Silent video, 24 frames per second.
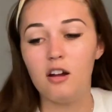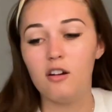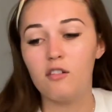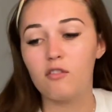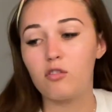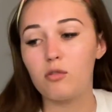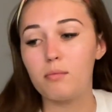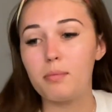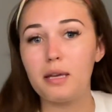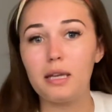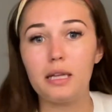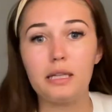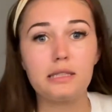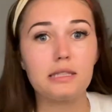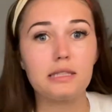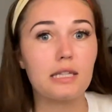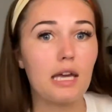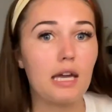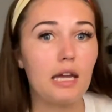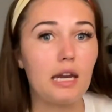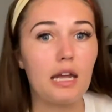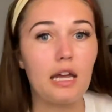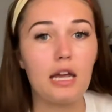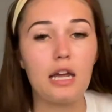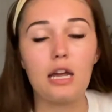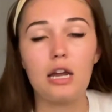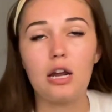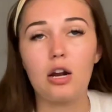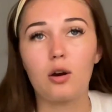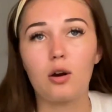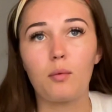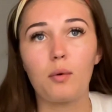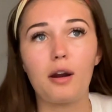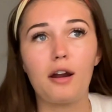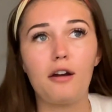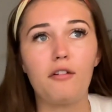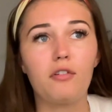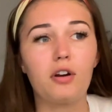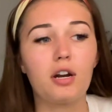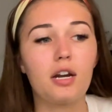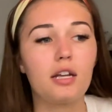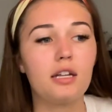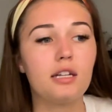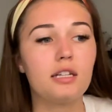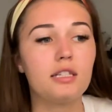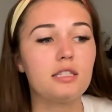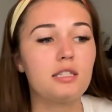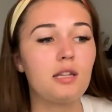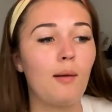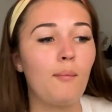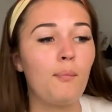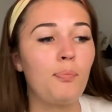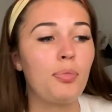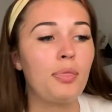for being skinny, or whatever it is,